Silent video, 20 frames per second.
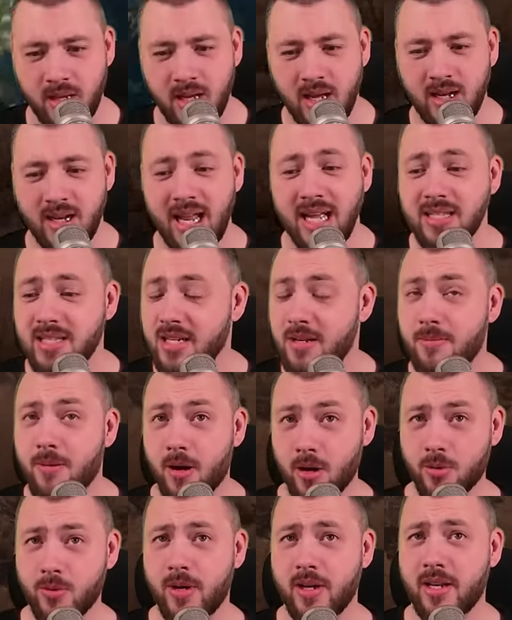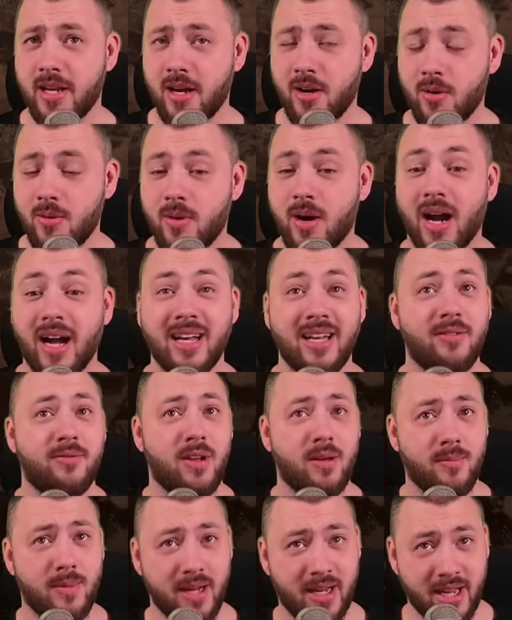Last Epoch right now, I level
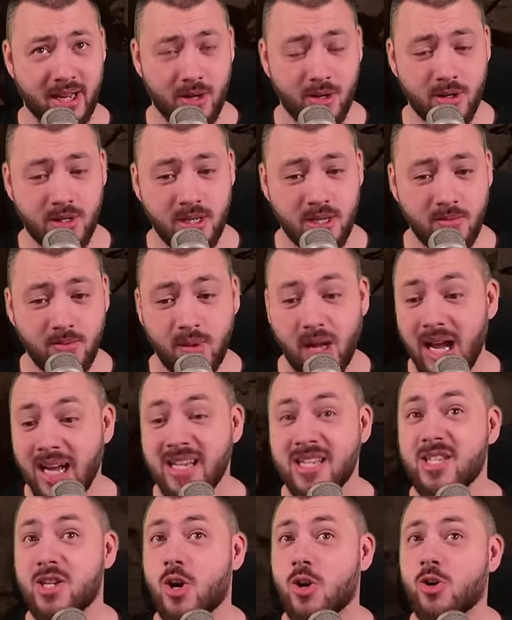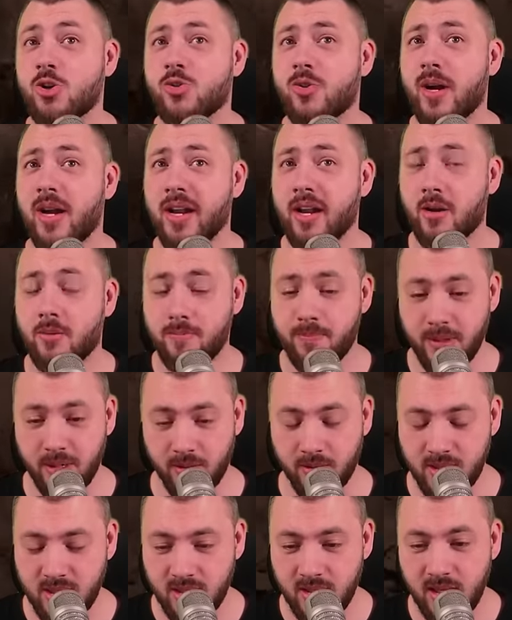up my character, I start trying out
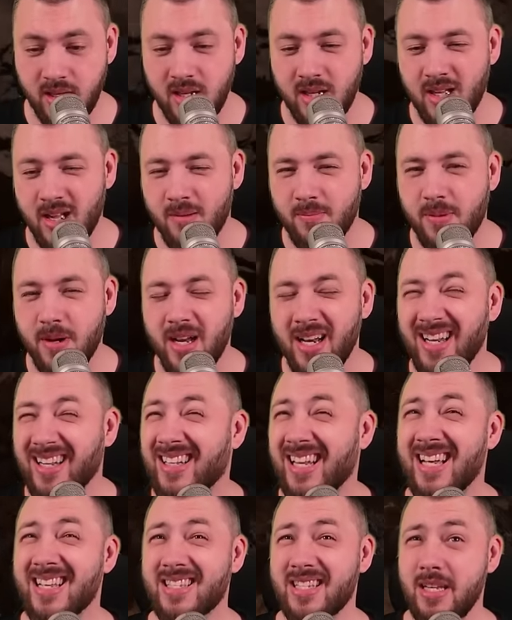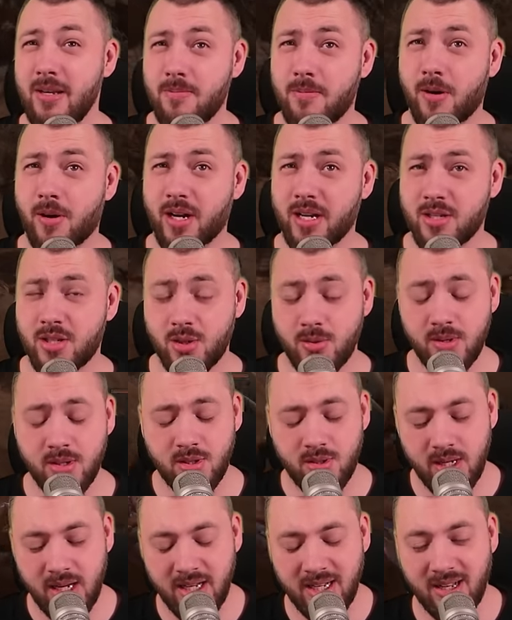builds. But in Last Epoch, as soon as
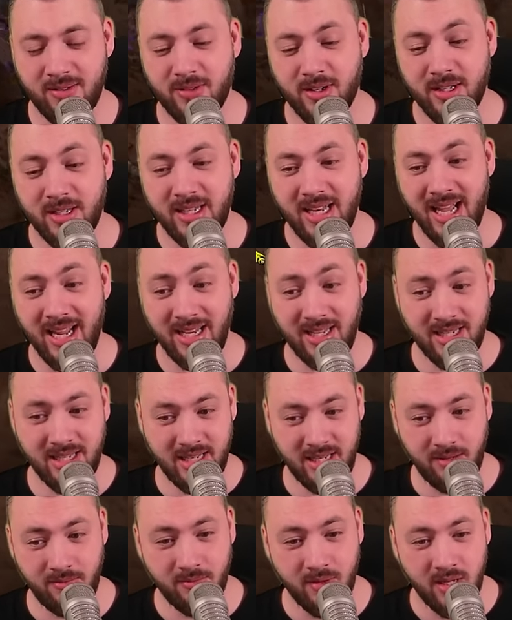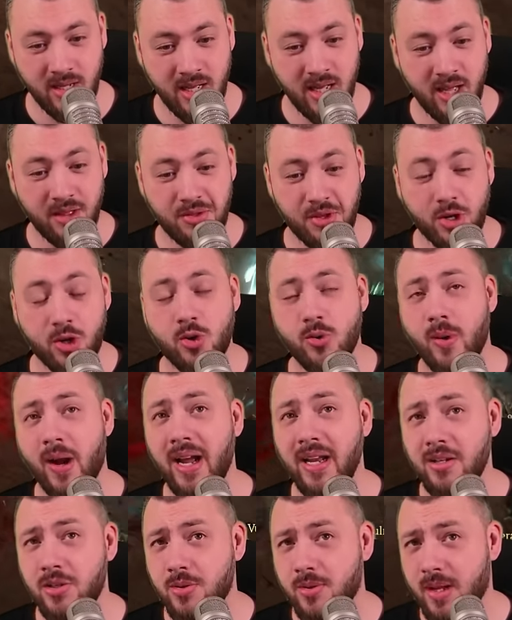you hit level 19, the
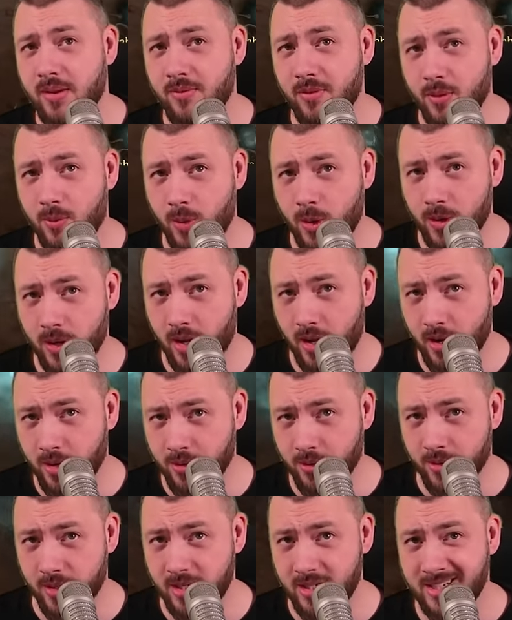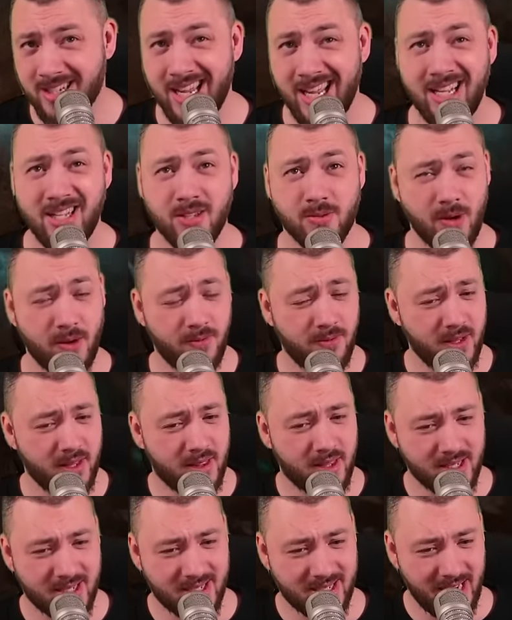grind to level 100 takes roughly
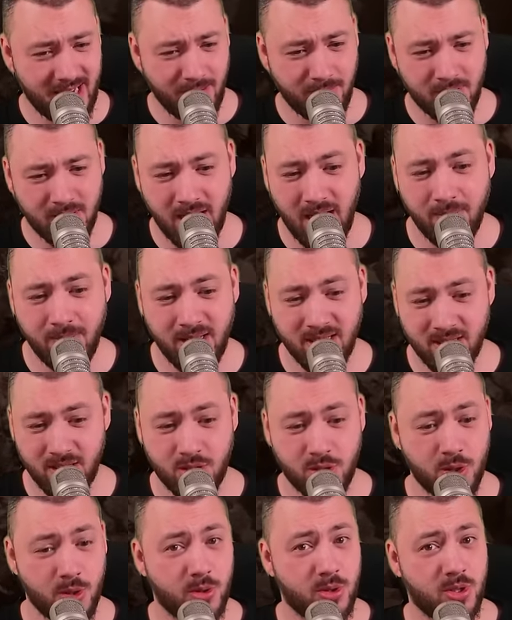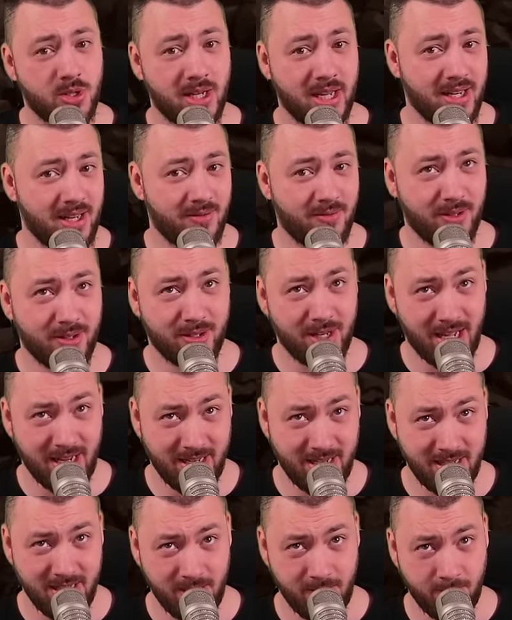the same time as it took to get level
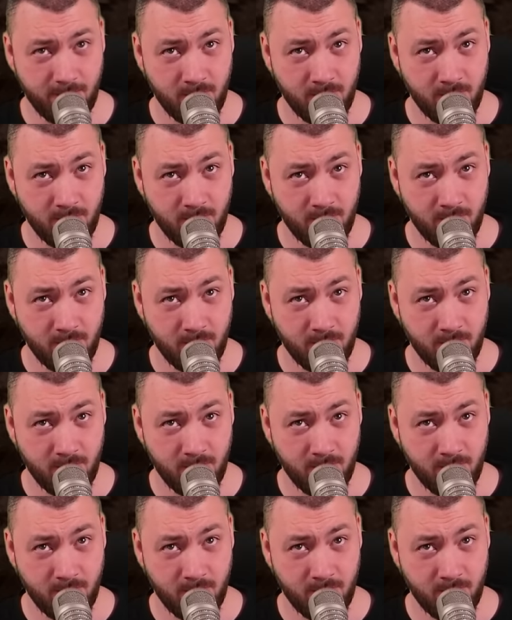90.